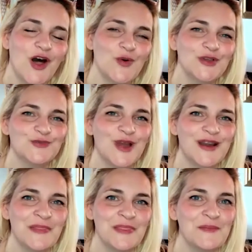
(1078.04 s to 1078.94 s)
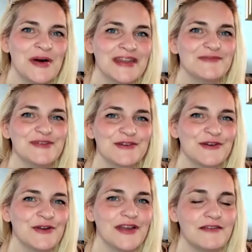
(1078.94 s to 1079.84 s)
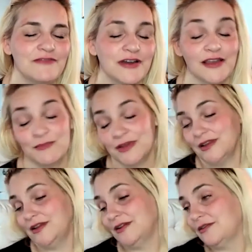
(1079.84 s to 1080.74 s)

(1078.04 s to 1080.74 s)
always right on the money with her advice. I'm gonna